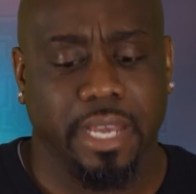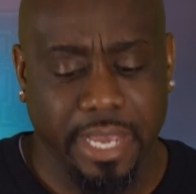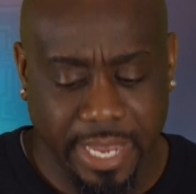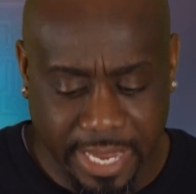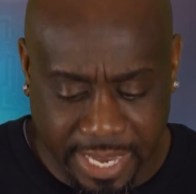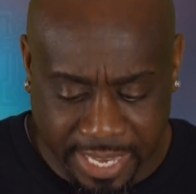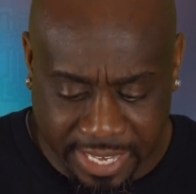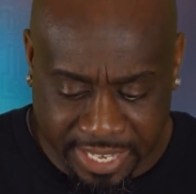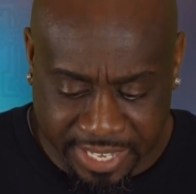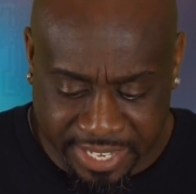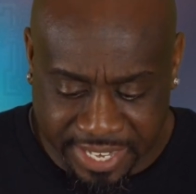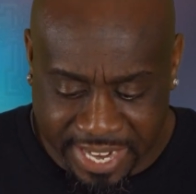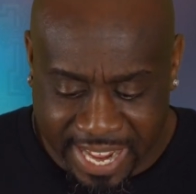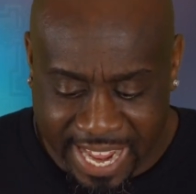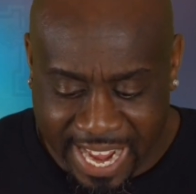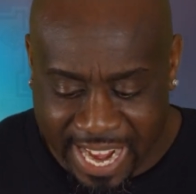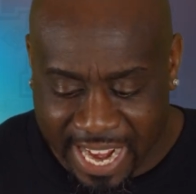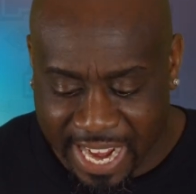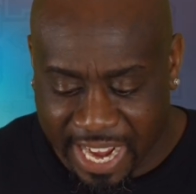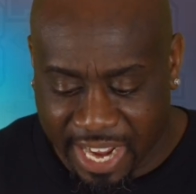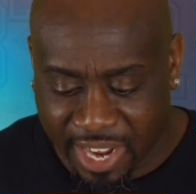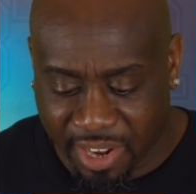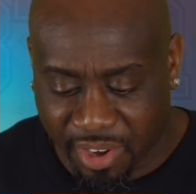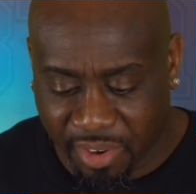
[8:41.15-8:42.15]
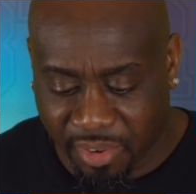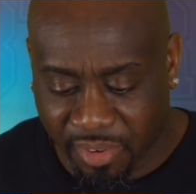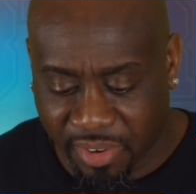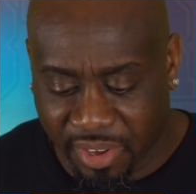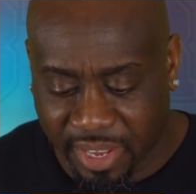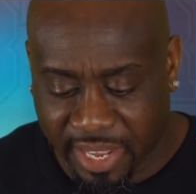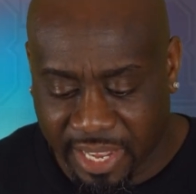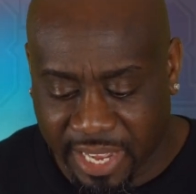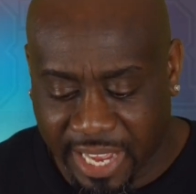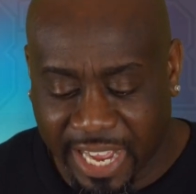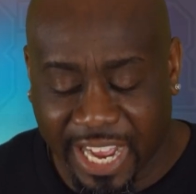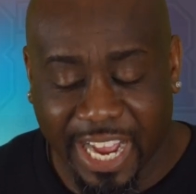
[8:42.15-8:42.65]
and now
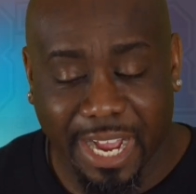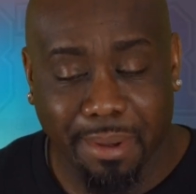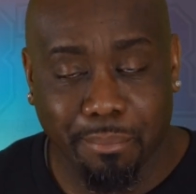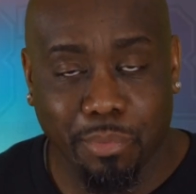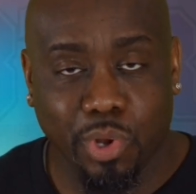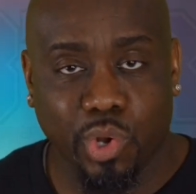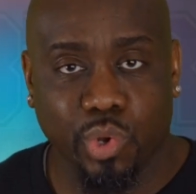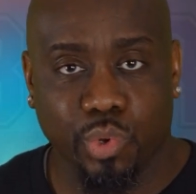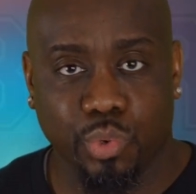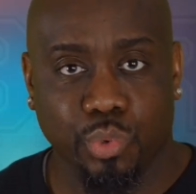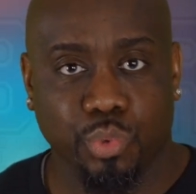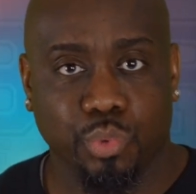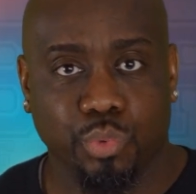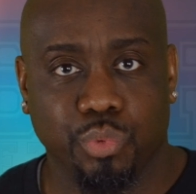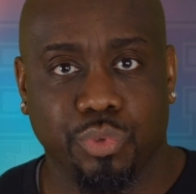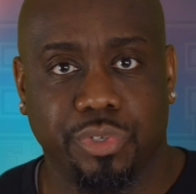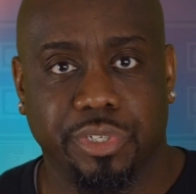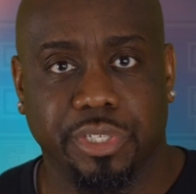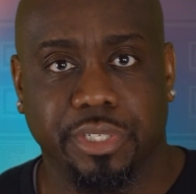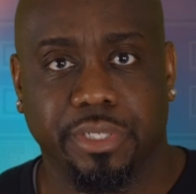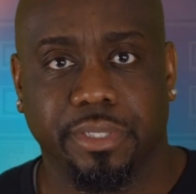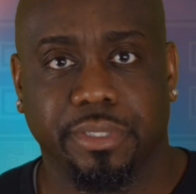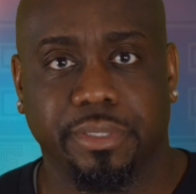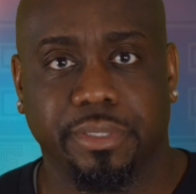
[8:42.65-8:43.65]
I'm old.